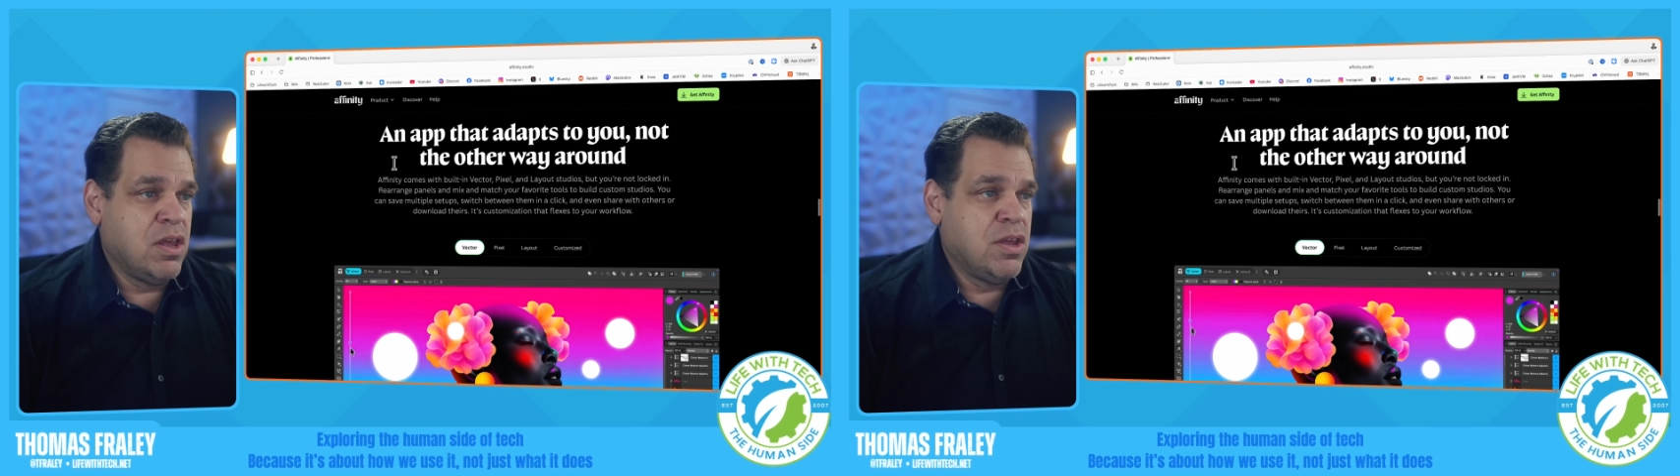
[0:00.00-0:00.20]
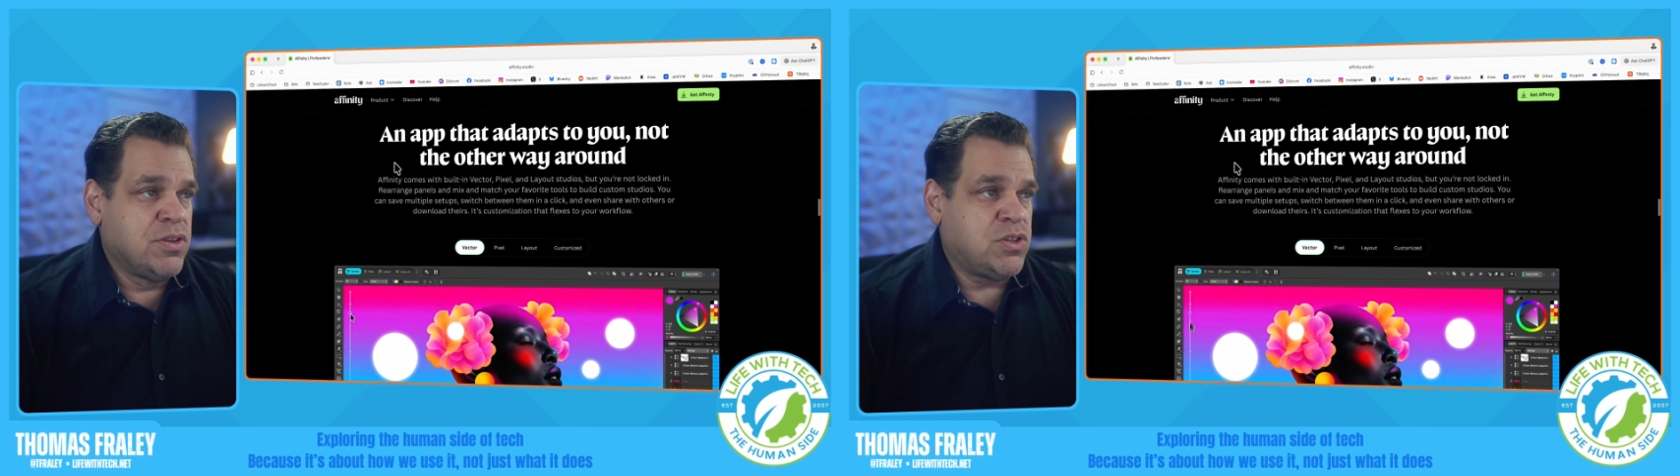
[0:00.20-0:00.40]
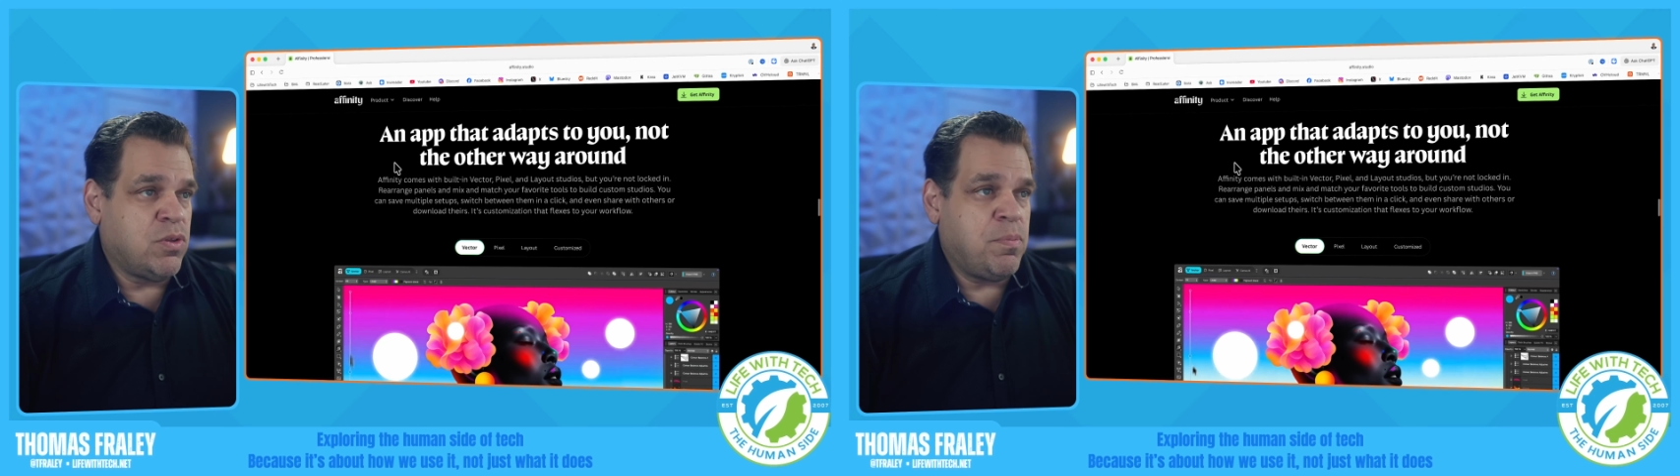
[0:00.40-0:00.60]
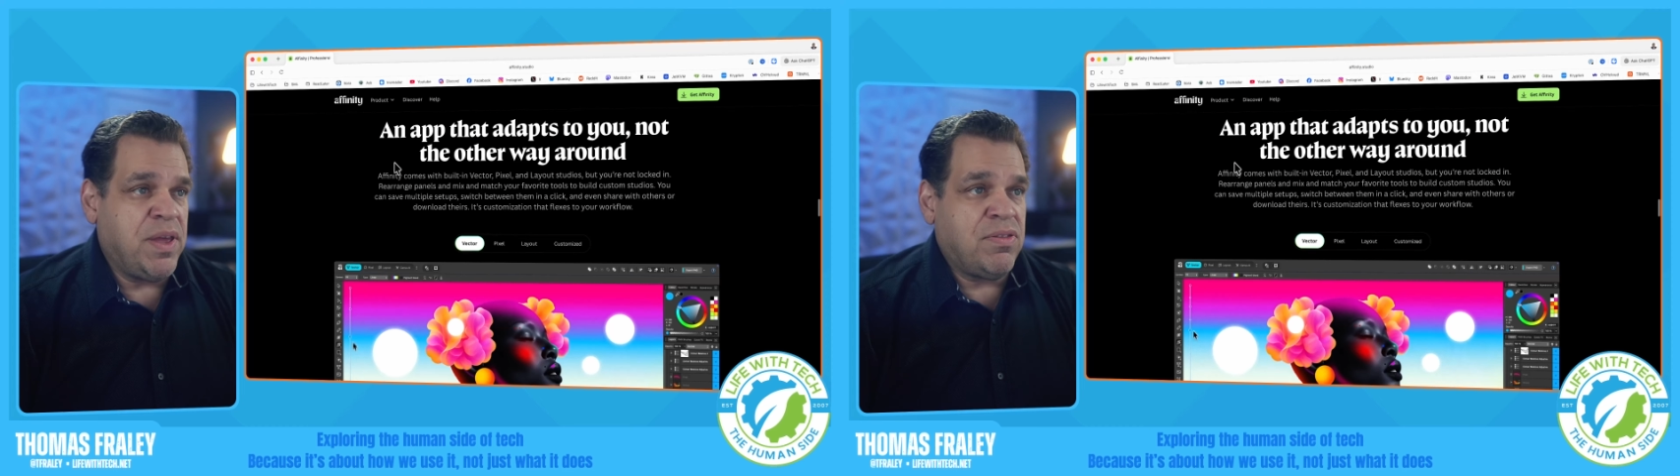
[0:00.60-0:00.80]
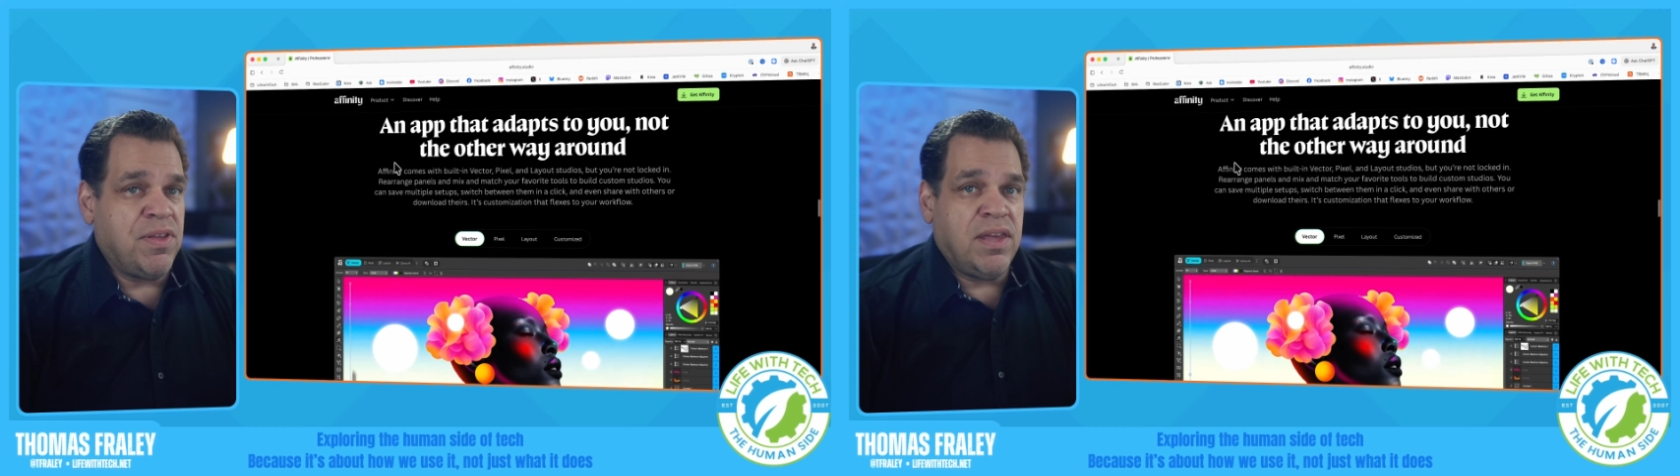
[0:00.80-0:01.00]
So the big
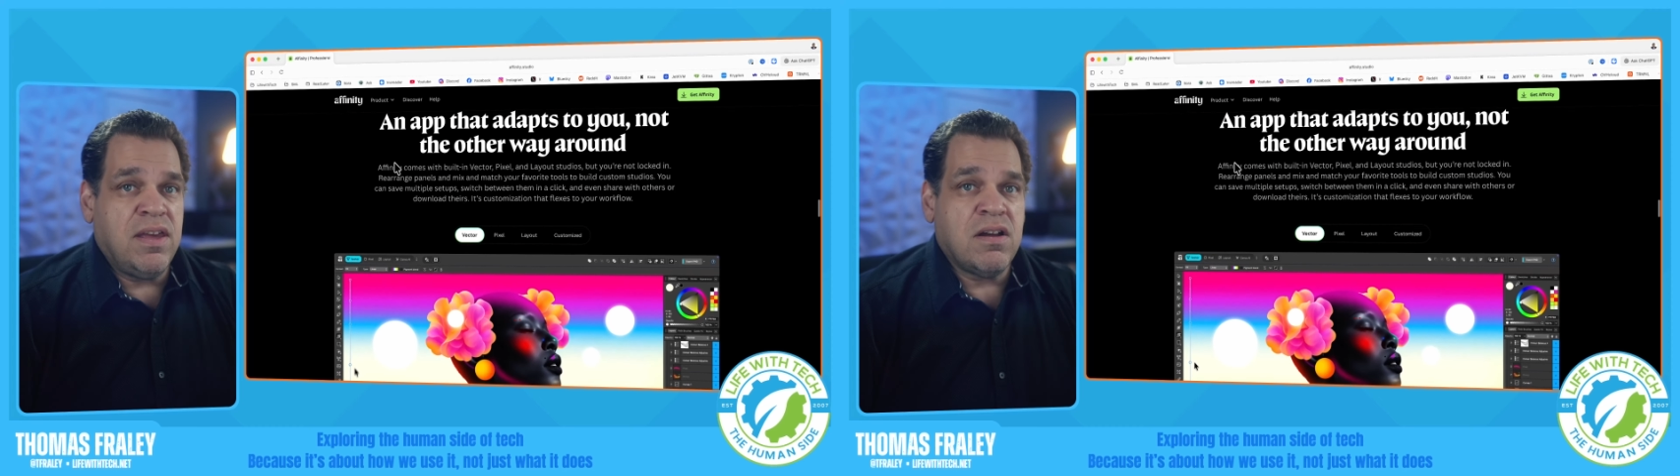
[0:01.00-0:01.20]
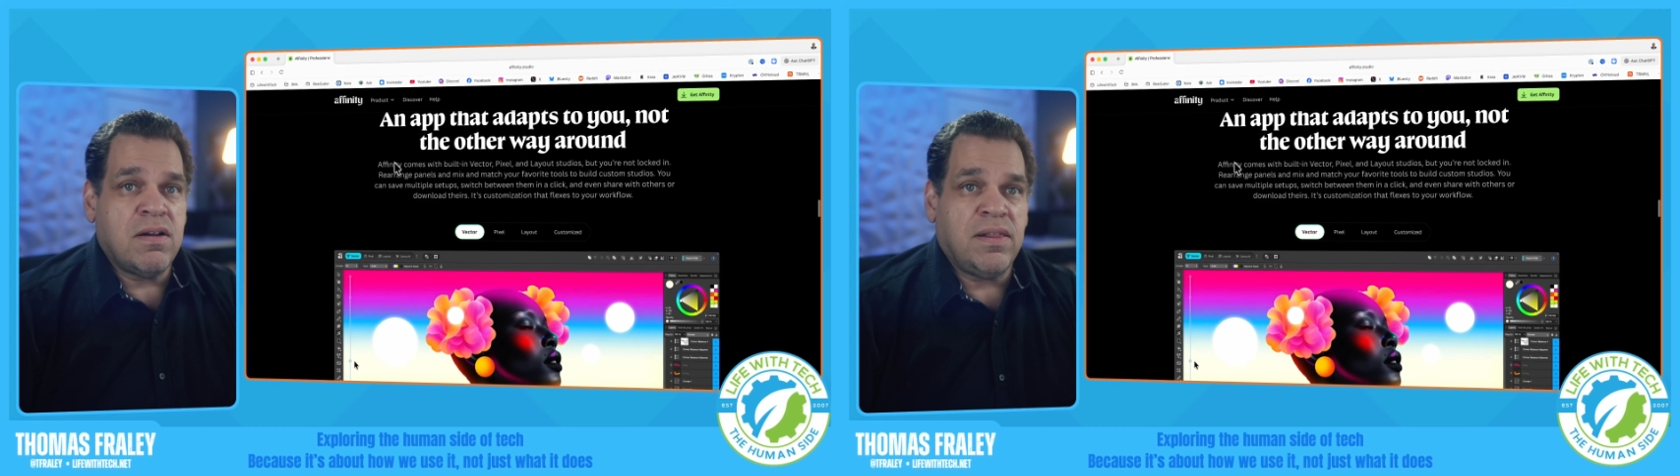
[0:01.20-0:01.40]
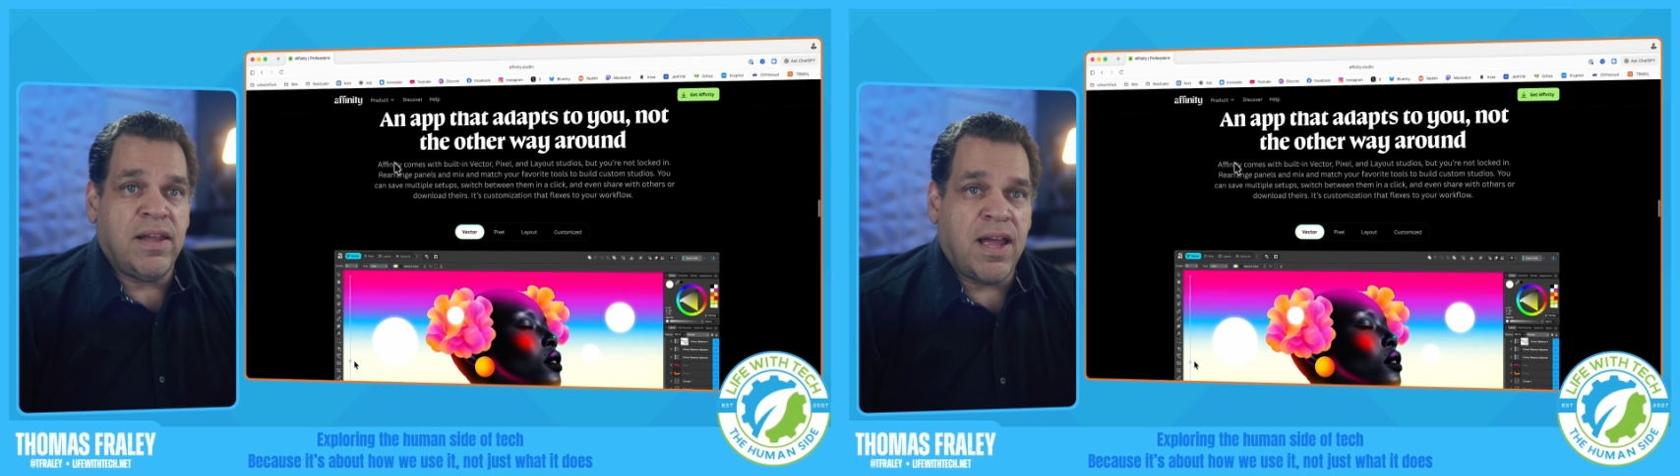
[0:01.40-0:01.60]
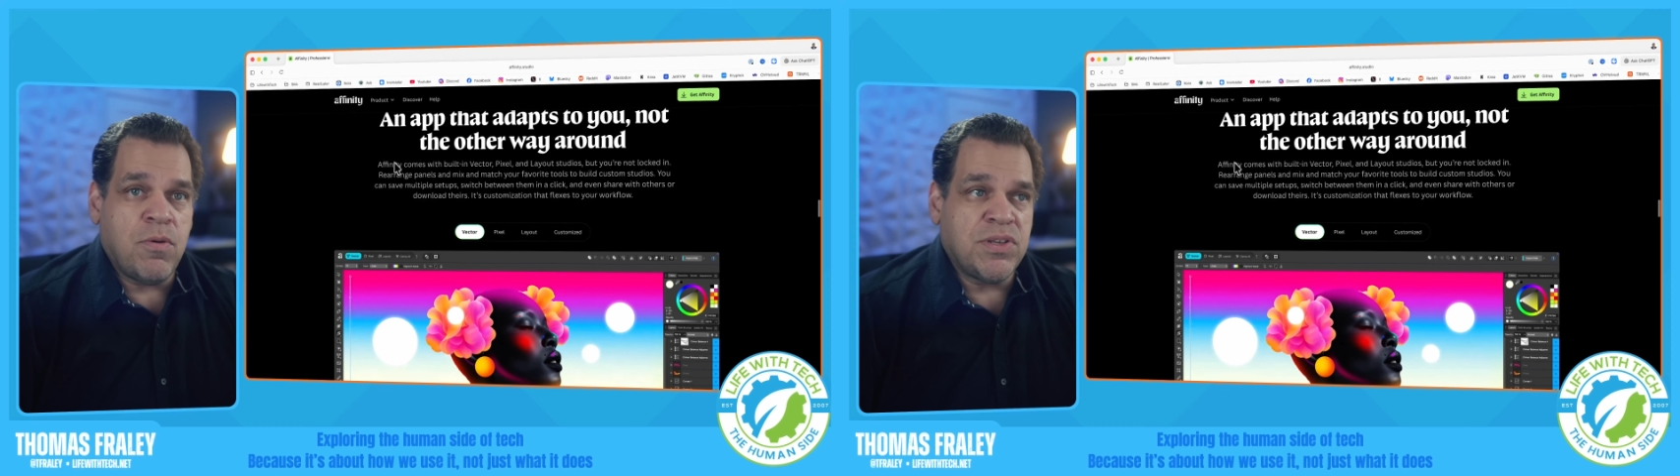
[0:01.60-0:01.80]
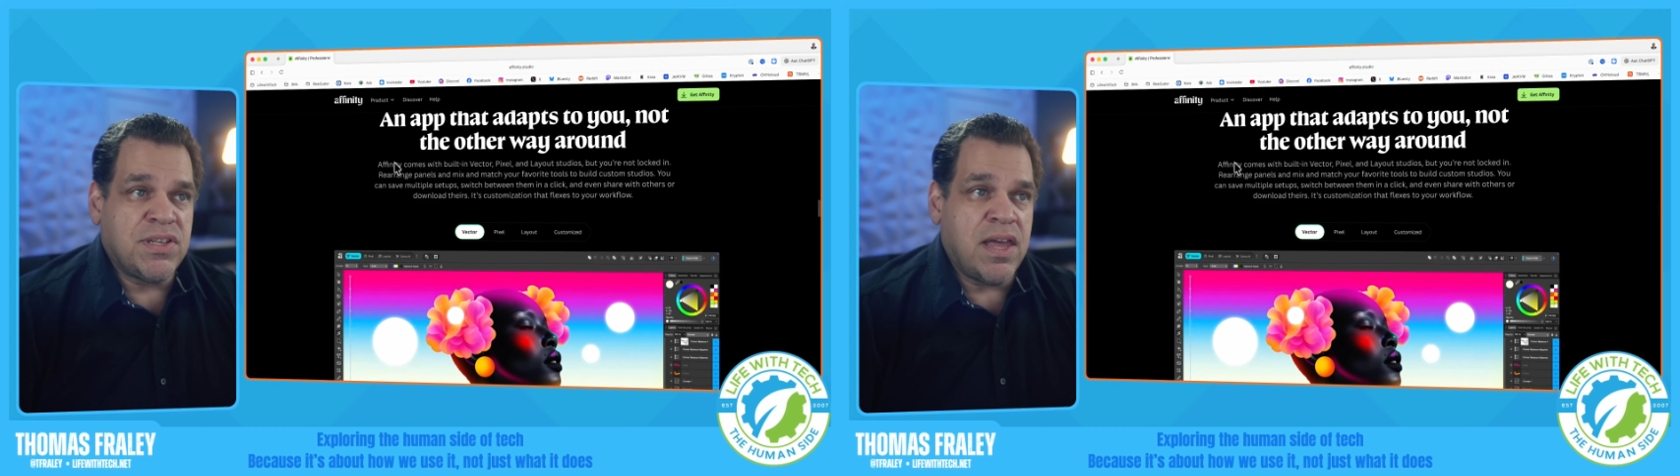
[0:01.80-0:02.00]
thing here, like I
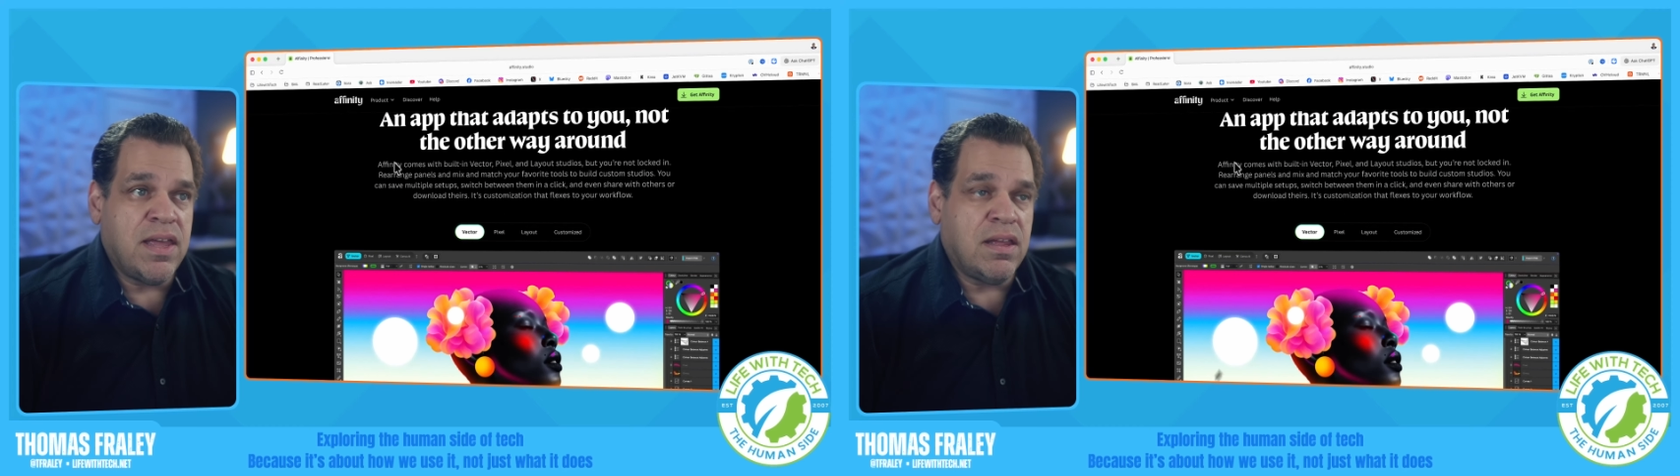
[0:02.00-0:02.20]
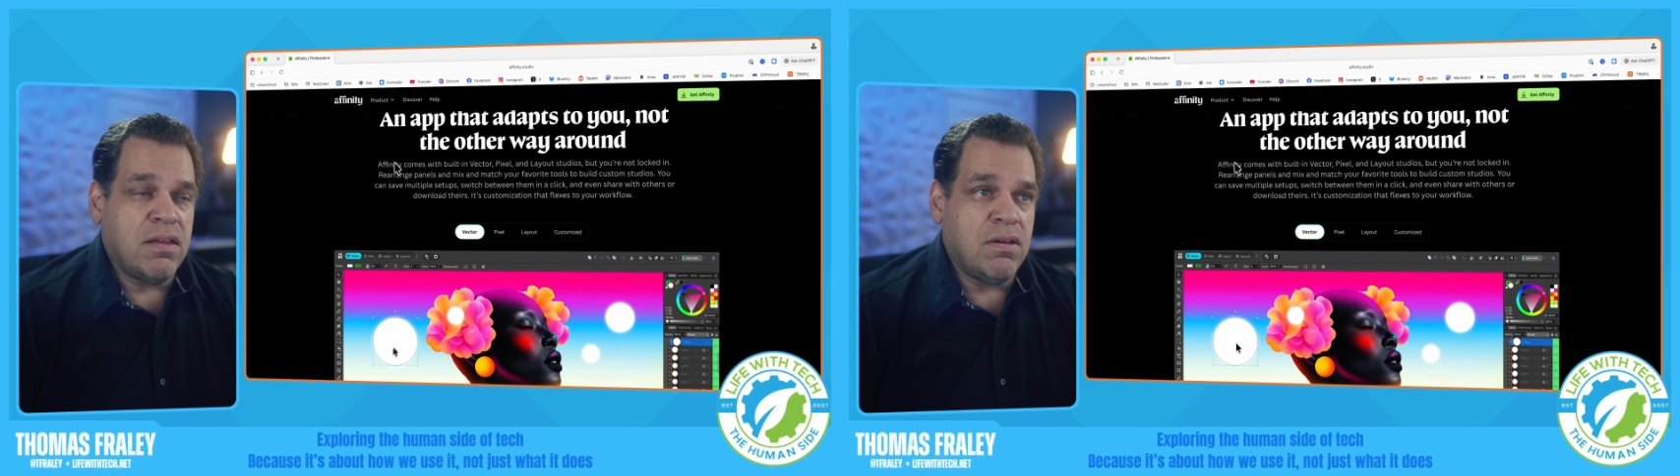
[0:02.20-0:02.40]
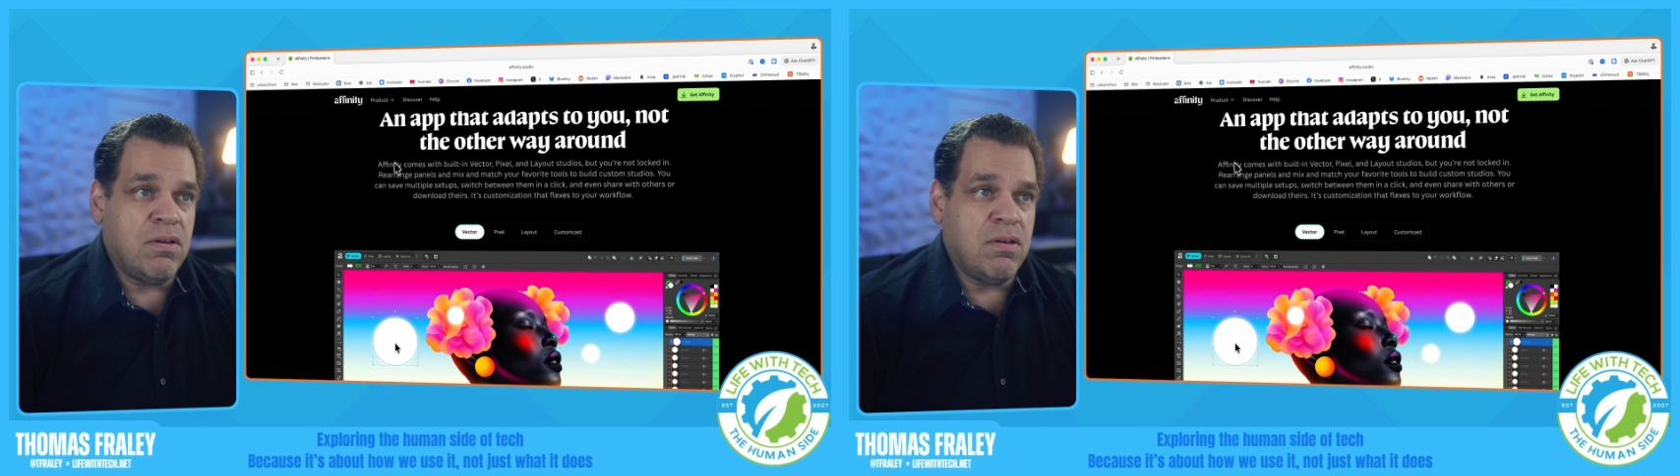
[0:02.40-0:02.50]
was saying,